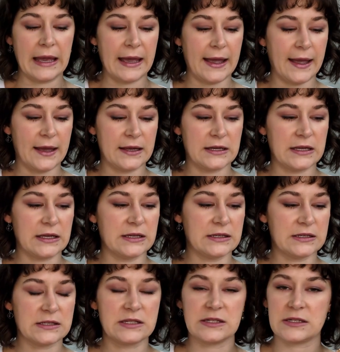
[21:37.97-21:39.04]
and it
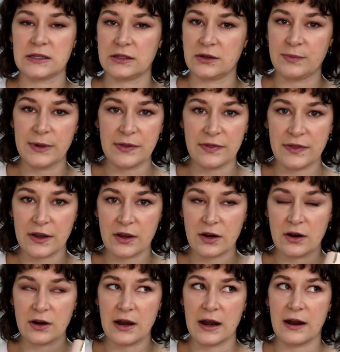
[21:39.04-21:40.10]
is just a little bit
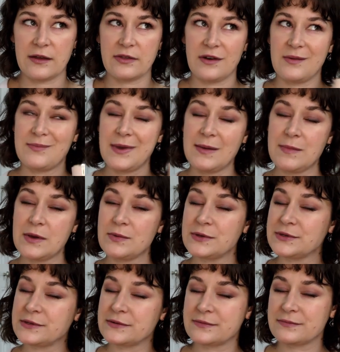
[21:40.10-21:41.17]
thicker, and I thought maybe it
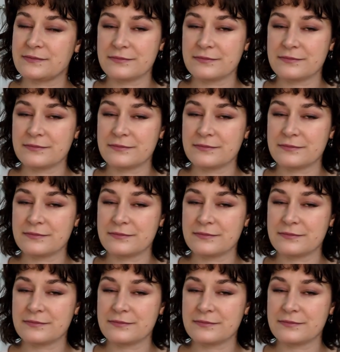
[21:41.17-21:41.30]
was